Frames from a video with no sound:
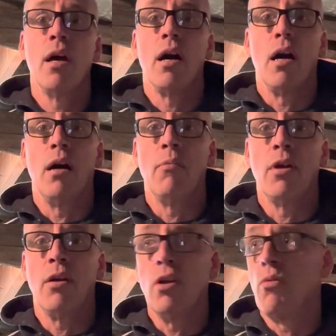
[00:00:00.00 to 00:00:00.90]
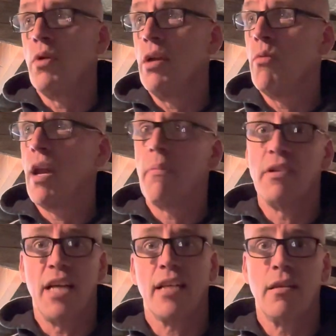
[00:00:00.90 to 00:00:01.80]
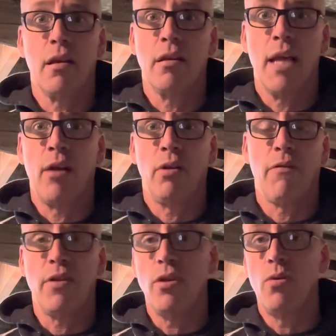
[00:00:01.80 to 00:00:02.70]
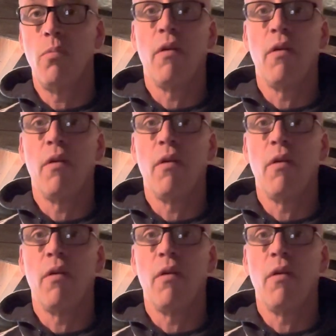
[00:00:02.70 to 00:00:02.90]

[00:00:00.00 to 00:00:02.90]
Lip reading: You know, we want to protect not only for you,